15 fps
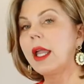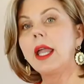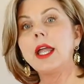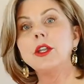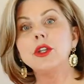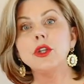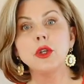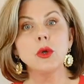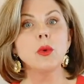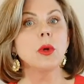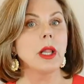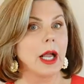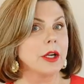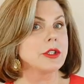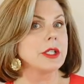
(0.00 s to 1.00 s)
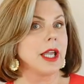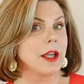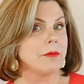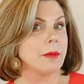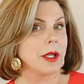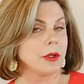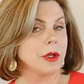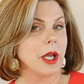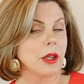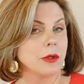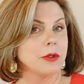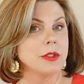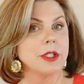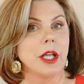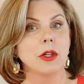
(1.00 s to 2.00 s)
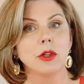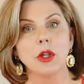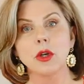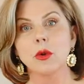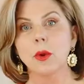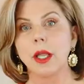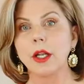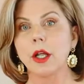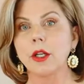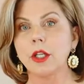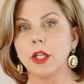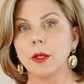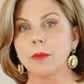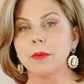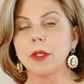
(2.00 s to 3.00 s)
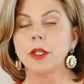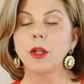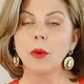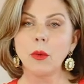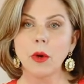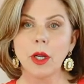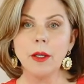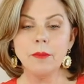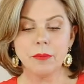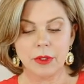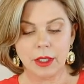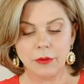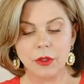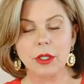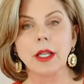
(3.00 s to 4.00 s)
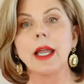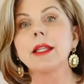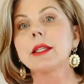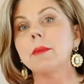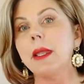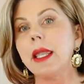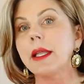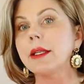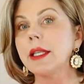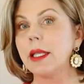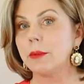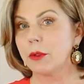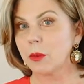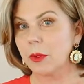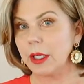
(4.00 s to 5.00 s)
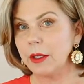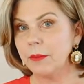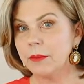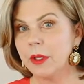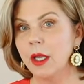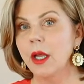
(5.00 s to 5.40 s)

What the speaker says: And you will actually have metal colors that look great on you. Now don't worry, if you like the man, keep the ring.